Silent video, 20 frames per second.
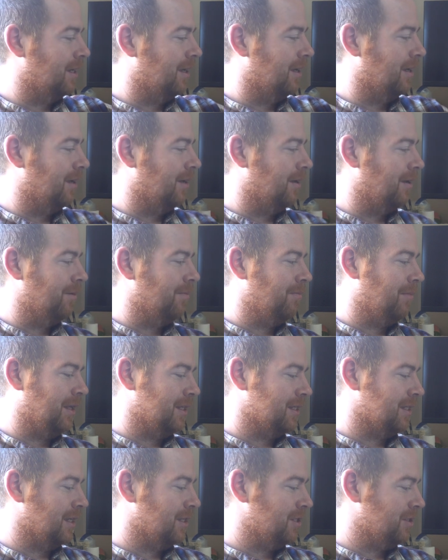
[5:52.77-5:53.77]
I
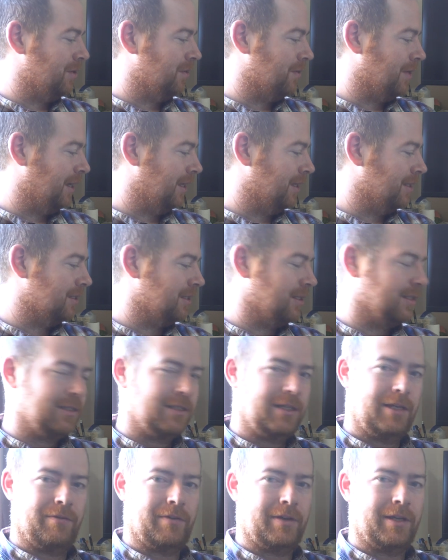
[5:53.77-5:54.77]
say 2 days,
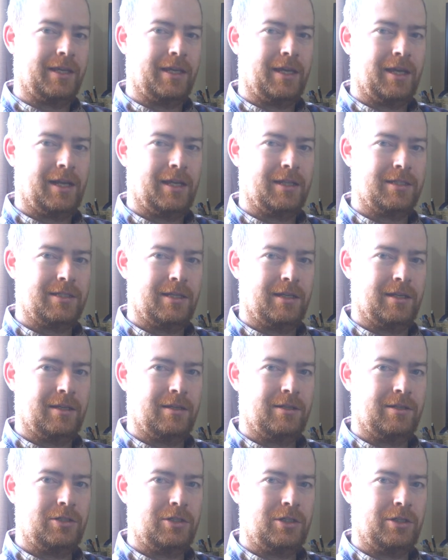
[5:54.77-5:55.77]
see if I can get it to
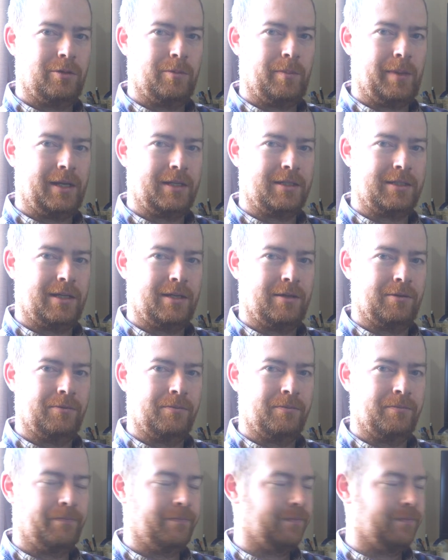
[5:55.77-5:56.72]
chill back down,